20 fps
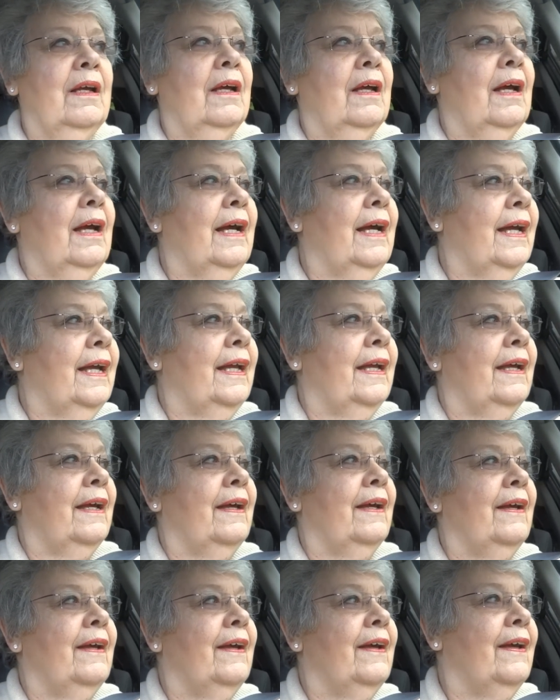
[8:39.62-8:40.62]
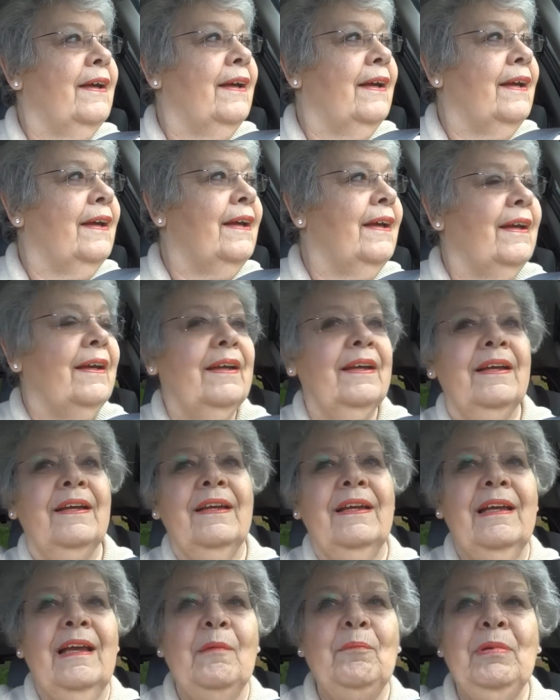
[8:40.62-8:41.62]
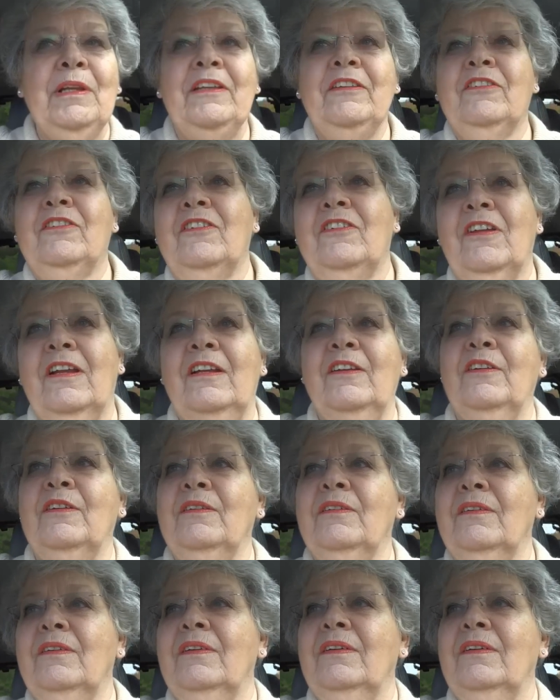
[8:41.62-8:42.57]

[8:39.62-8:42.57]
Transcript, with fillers: I uh, am pleased to tell you